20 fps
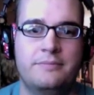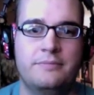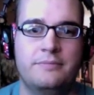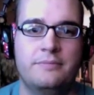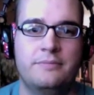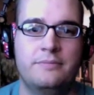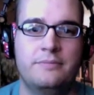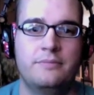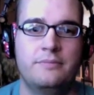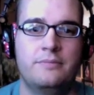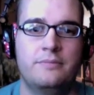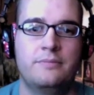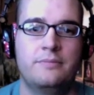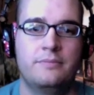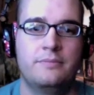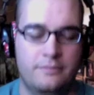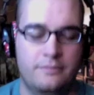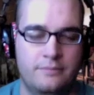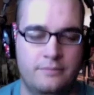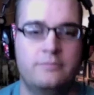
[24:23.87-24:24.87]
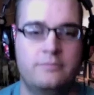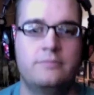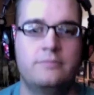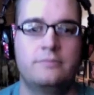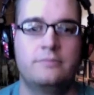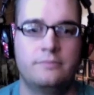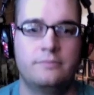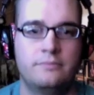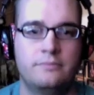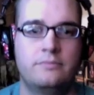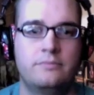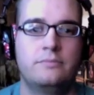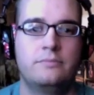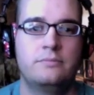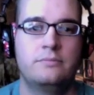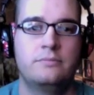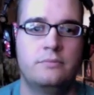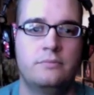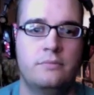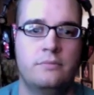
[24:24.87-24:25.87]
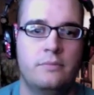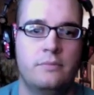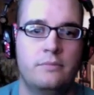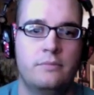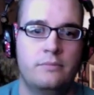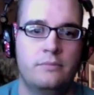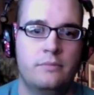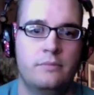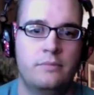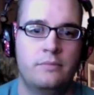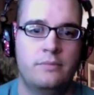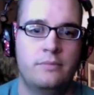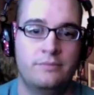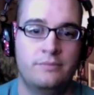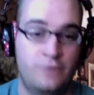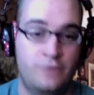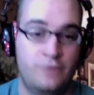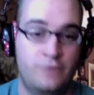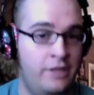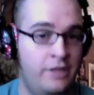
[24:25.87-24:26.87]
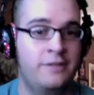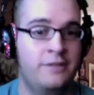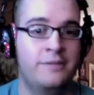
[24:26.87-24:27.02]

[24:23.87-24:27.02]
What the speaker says: (silent)